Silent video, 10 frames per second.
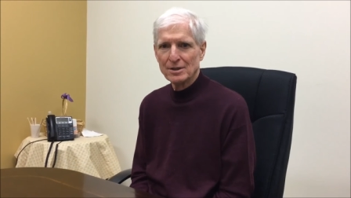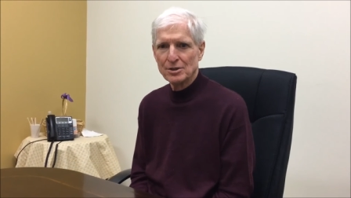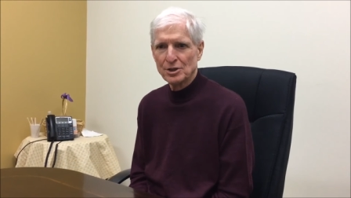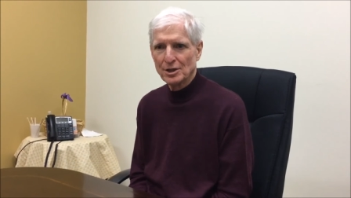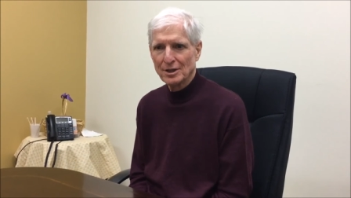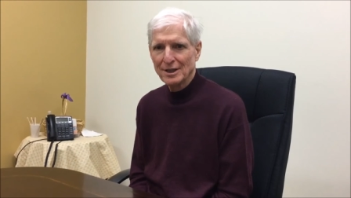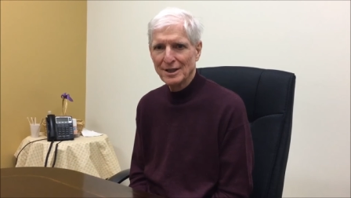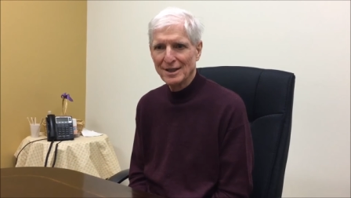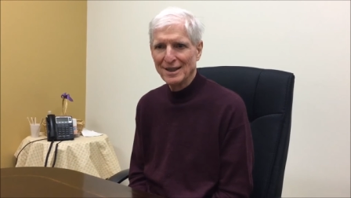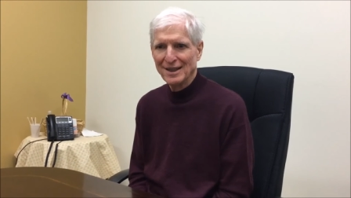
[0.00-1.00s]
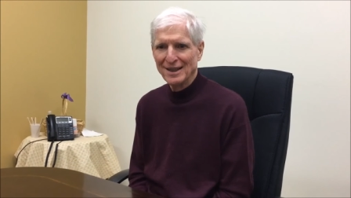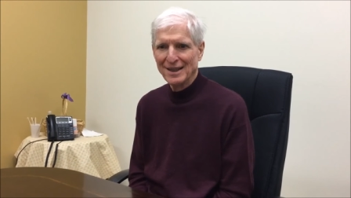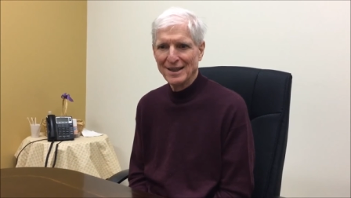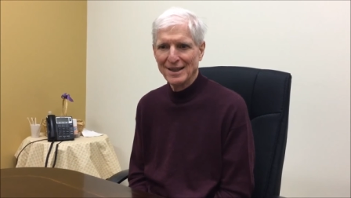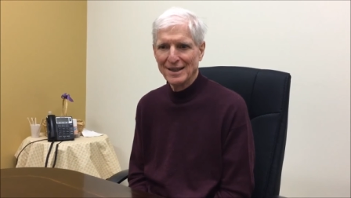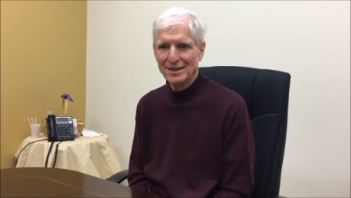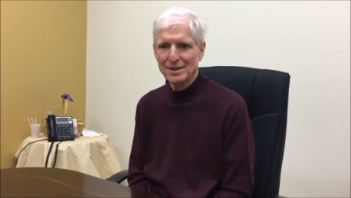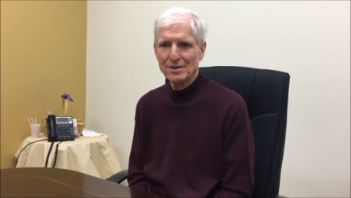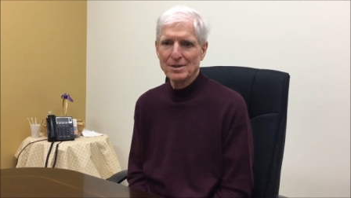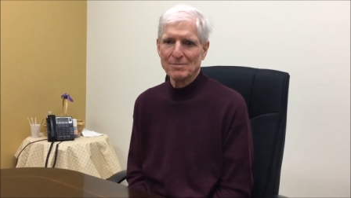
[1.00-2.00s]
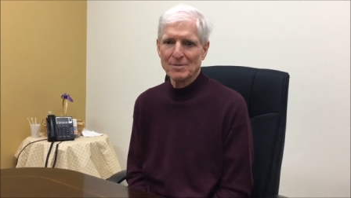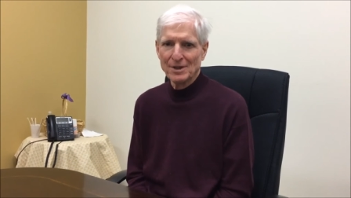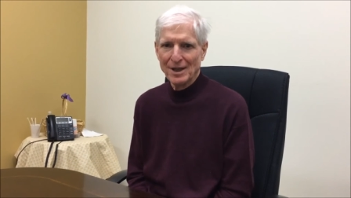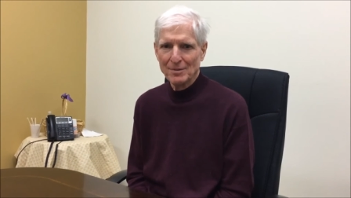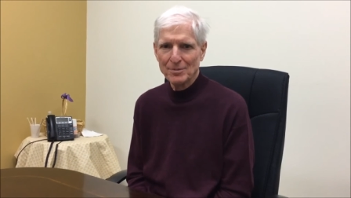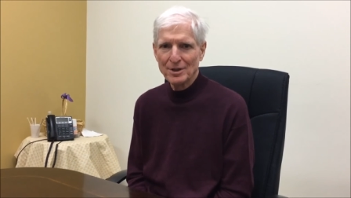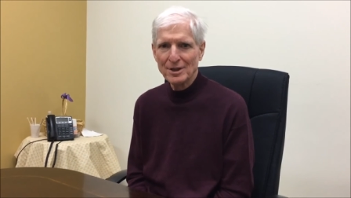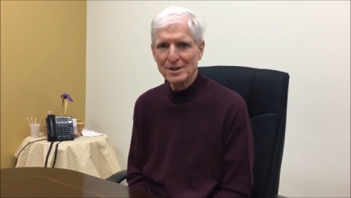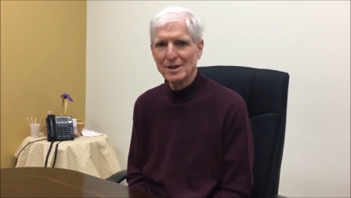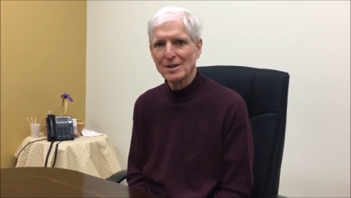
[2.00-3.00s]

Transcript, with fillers: Jerry and Deborah